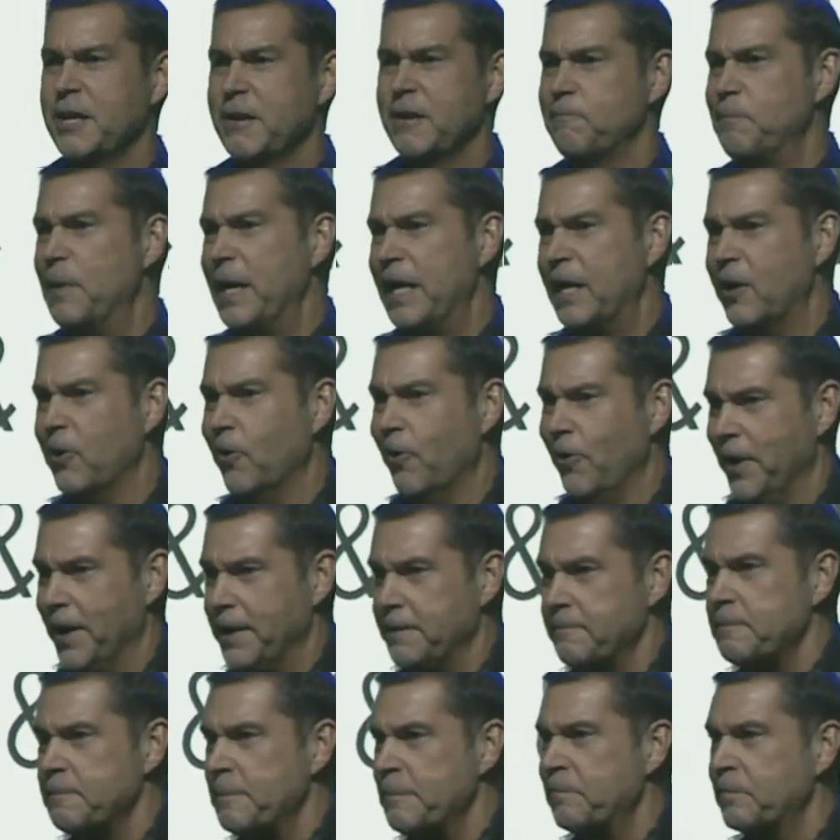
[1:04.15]
of Bitcoin,
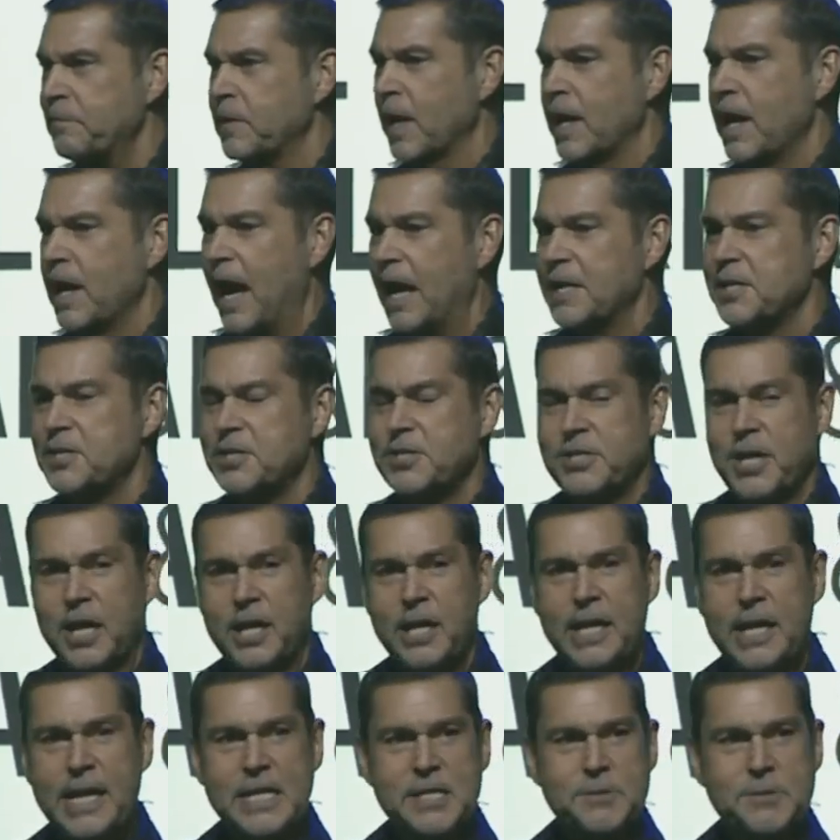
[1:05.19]
and
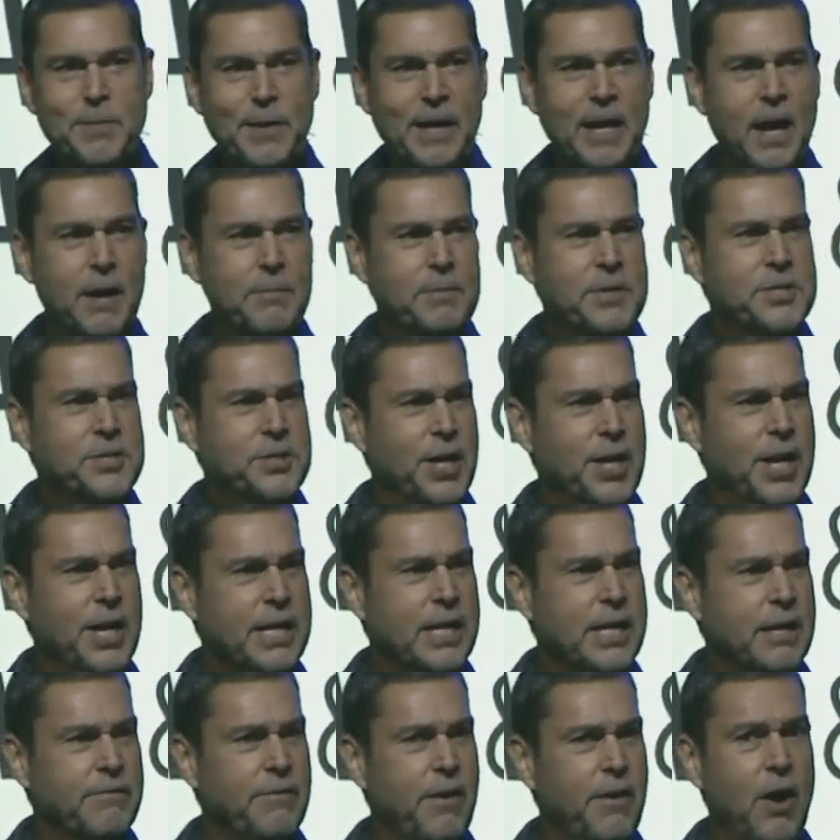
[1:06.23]
suddenly it's become a journey
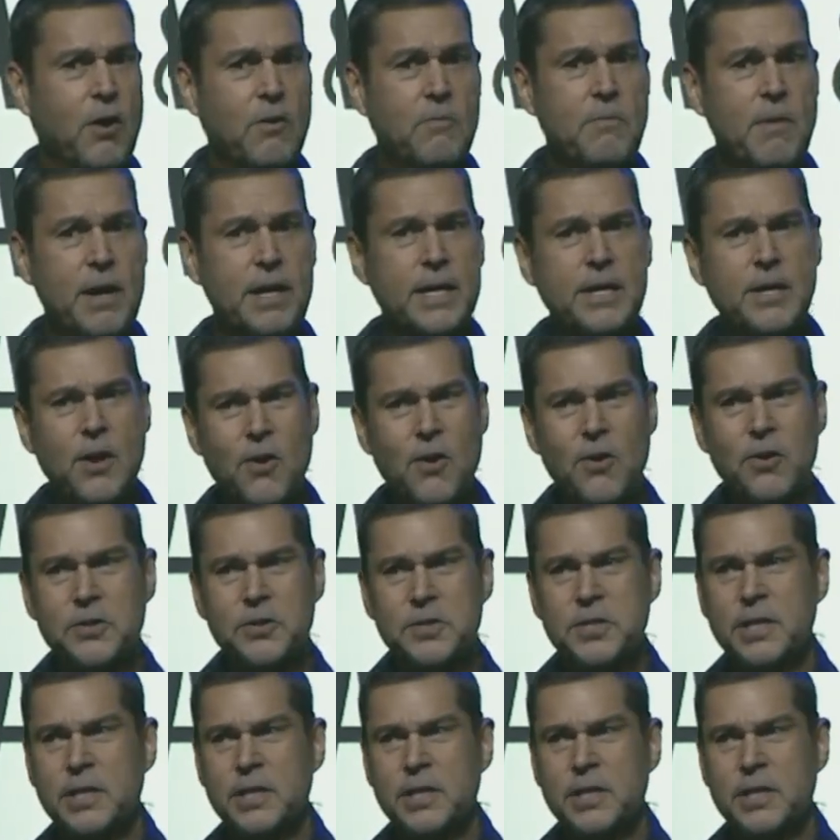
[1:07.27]
of, oh my God,